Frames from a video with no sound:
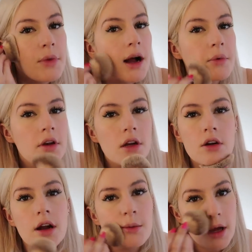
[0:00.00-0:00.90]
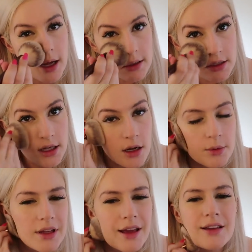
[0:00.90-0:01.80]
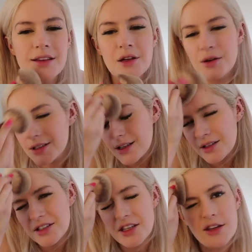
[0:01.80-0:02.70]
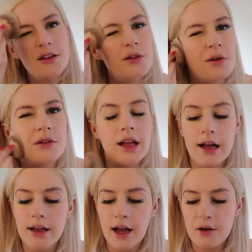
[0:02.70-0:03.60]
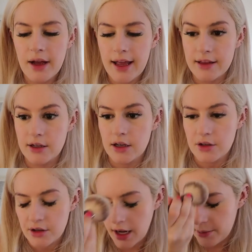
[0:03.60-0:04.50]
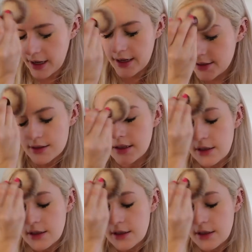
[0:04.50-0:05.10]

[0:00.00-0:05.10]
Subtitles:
popping under eye bags and I'll be like, you know what, they look cute. Like, I don't hate their under eye bags.